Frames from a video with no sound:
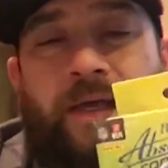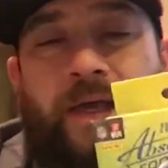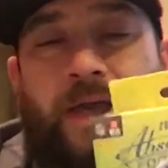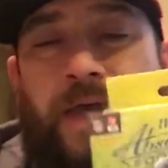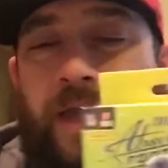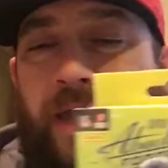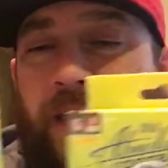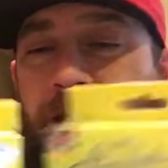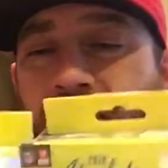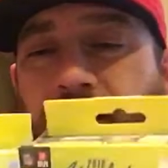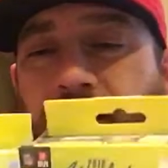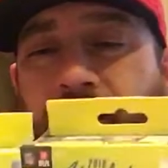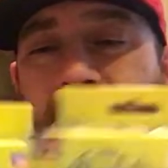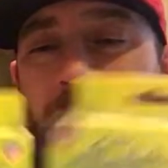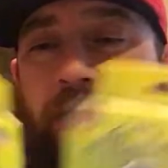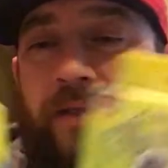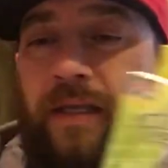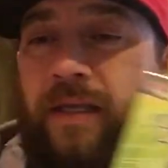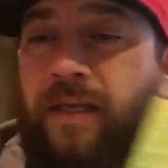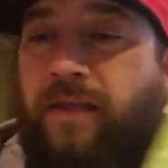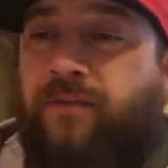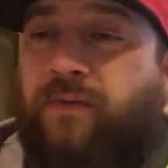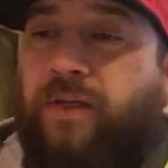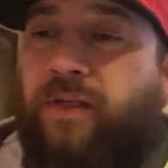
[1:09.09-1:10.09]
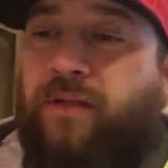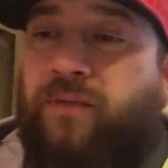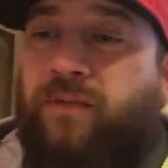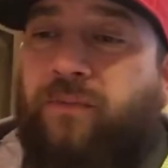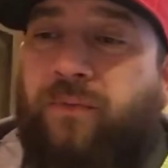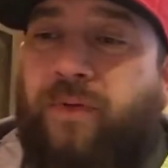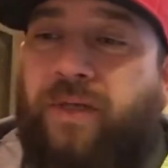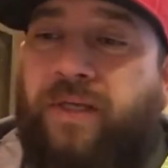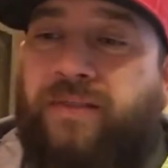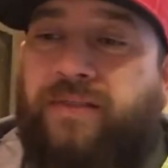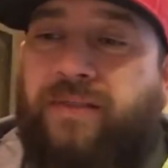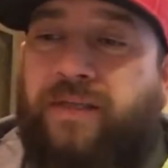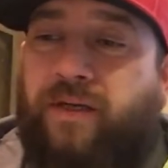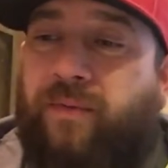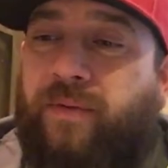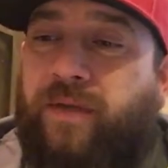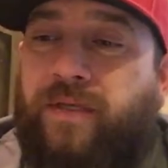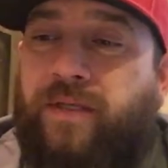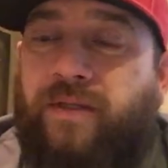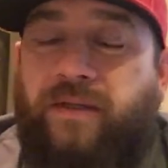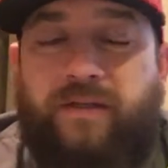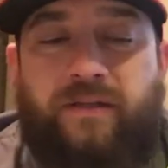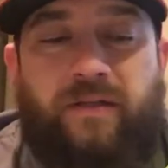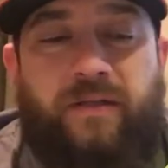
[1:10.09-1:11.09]
And even in the retail
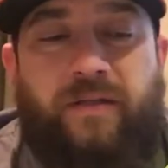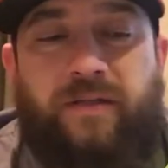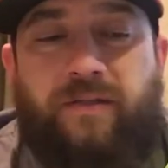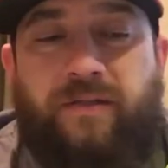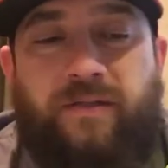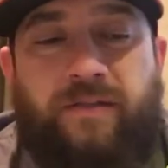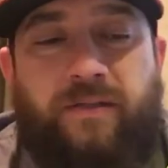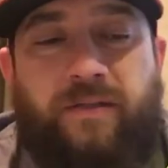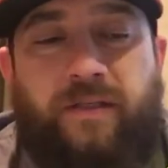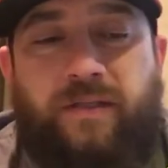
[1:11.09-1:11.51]
end, there's, there's,